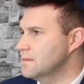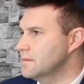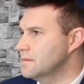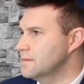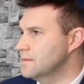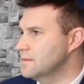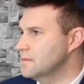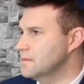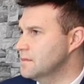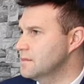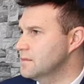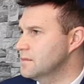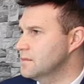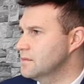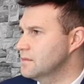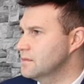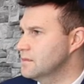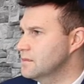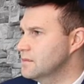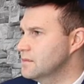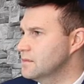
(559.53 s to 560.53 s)

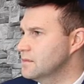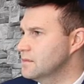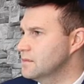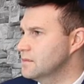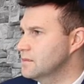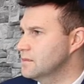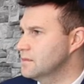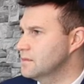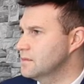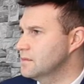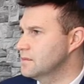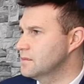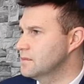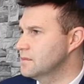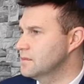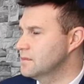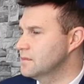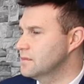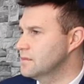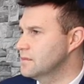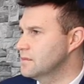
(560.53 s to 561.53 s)

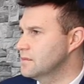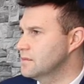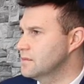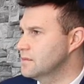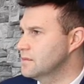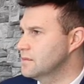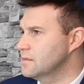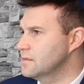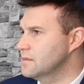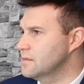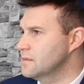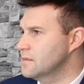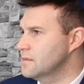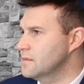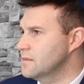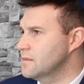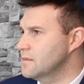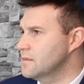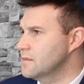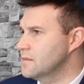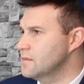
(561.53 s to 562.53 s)

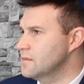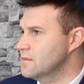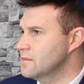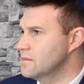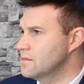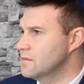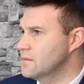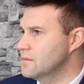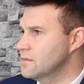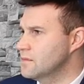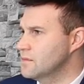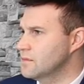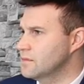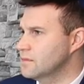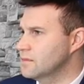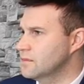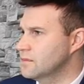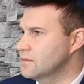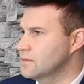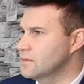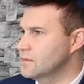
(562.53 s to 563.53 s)

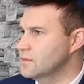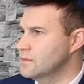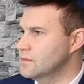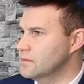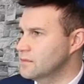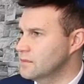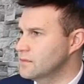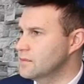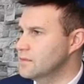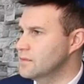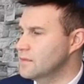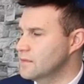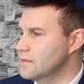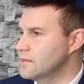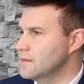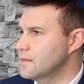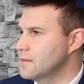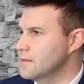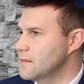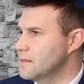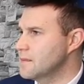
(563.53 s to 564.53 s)

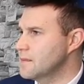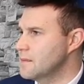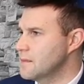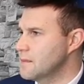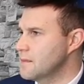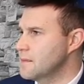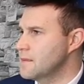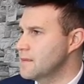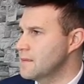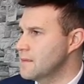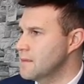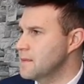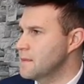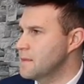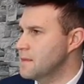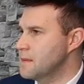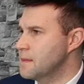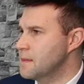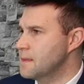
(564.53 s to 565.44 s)
[no speech]